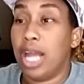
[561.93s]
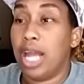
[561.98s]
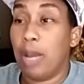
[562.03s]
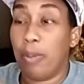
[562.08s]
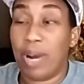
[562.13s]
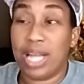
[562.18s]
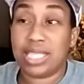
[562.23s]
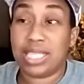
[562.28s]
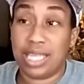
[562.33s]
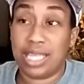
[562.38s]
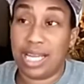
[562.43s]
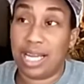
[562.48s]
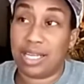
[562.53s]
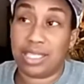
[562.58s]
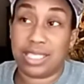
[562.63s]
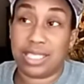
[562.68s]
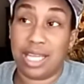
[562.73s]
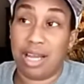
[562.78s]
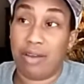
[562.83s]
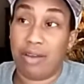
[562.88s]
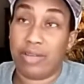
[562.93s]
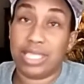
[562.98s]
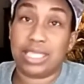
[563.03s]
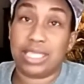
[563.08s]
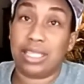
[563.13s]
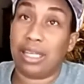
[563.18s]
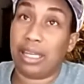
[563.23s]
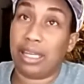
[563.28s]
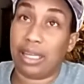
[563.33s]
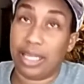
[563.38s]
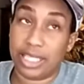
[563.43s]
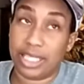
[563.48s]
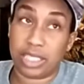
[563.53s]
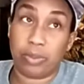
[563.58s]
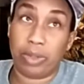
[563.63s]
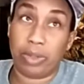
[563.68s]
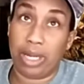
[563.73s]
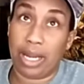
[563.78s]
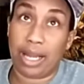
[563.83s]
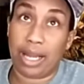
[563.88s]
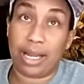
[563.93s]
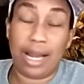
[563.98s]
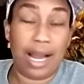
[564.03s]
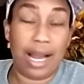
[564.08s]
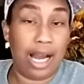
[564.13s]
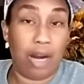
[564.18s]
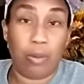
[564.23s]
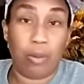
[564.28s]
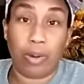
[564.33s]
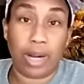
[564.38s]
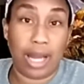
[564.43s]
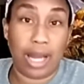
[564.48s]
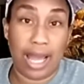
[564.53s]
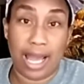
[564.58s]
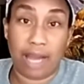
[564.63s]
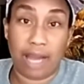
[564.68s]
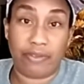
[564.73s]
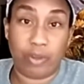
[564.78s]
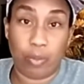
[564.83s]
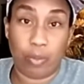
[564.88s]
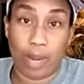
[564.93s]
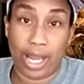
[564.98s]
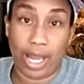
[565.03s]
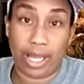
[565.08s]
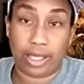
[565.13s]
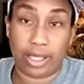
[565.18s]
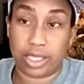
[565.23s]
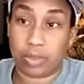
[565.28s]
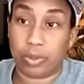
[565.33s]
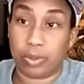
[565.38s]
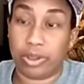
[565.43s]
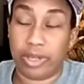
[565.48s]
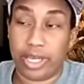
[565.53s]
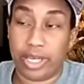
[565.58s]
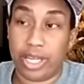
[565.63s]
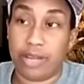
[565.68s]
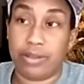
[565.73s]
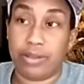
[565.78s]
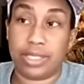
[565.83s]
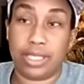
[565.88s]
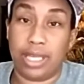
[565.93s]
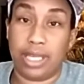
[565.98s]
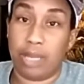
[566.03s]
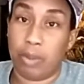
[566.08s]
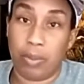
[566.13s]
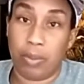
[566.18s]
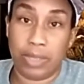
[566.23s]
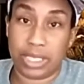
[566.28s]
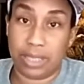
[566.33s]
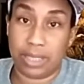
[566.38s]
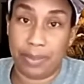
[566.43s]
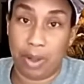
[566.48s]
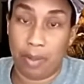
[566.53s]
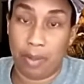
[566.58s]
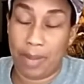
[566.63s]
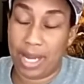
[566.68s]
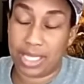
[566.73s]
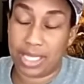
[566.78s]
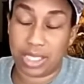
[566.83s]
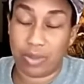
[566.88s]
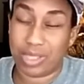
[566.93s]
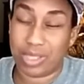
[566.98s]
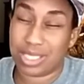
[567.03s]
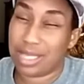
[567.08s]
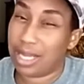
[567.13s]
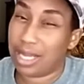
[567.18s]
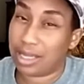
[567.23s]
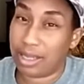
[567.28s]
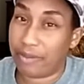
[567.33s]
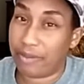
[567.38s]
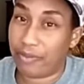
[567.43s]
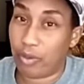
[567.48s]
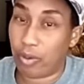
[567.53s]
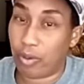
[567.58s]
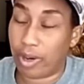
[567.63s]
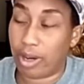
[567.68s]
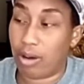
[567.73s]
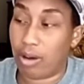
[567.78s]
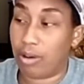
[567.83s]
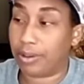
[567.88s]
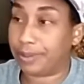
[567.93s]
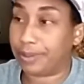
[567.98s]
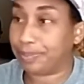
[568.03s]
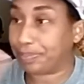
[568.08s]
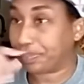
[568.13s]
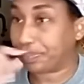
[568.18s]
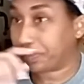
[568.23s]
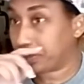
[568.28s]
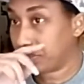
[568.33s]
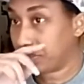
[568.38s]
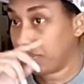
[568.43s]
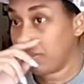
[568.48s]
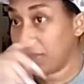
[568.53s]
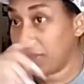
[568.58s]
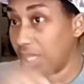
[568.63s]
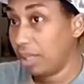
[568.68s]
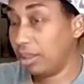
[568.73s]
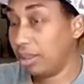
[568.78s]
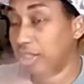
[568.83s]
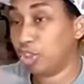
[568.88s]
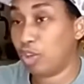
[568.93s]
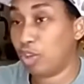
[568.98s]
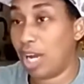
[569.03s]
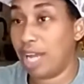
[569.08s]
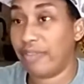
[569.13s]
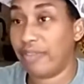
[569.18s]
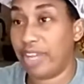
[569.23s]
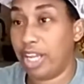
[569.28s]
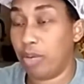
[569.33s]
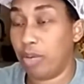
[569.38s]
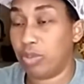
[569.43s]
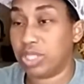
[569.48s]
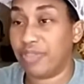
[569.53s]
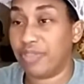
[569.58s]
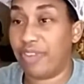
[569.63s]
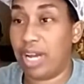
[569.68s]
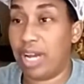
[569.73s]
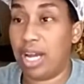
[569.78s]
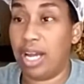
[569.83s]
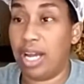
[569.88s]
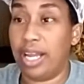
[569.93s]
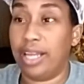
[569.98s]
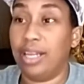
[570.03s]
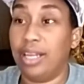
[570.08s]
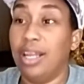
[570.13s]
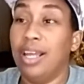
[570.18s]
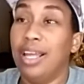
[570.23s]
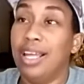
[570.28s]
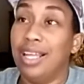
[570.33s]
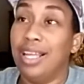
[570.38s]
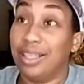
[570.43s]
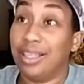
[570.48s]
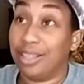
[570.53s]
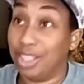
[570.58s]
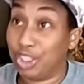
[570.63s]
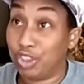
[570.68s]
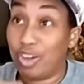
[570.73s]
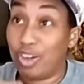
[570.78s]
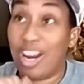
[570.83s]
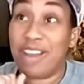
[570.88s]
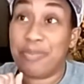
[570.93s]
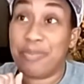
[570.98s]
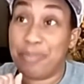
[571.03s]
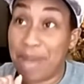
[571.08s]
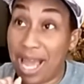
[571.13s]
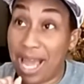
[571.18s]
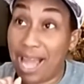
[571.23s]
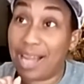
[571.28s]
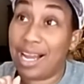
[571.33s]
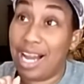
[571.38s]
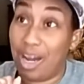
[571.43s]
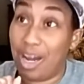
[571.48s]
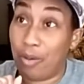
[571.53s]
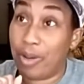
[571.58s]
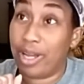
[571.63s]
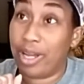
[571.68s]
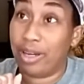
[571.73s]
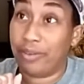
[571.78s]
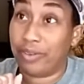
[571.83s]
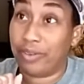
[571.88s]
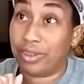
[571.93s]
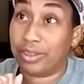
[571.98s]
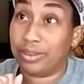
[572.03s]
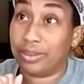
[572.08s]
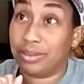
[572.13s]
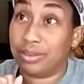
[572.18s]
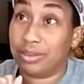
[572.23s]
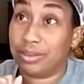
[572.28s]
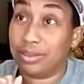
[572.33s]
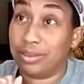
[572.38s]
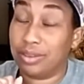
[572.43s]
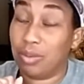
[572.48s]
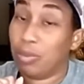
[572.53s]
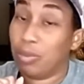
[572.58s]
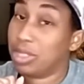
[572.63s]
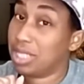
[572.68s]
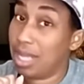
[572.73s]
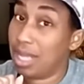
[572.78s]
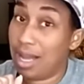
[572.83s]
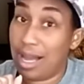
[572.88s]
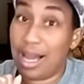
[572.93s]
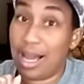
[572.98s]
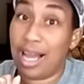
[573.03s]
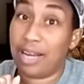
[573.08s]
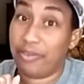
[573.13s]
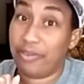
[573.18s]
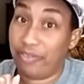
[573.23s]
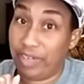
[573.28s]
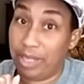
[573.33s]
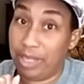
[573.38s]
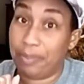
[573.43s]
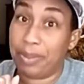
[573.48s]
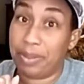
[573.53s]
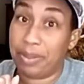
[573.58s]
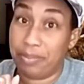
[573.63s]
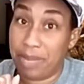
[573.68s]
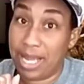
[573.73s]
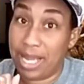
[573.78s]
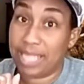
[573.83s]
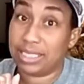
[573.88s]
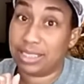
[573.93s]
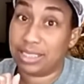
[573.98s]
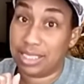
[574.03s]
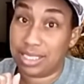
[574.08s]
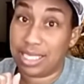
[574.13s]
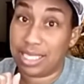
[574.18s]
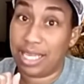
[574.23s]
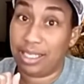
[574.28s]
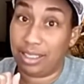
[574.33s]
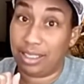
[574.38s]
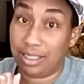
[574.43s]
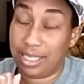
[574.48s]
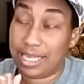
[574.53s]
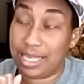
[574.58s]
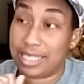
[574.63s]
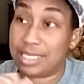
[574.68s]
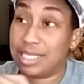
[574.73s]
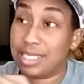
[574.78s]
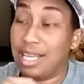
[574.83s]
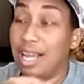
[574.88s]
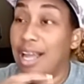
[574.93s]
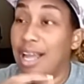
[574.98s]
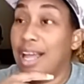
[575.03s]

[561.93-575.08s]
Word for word: And when I say out of town, it's literally like an hour and a half away because we're in Houston and we went to Beaumont. So it's not that far at all. The drive in was fine. The drive back, however, was a hot flipping mess to say the least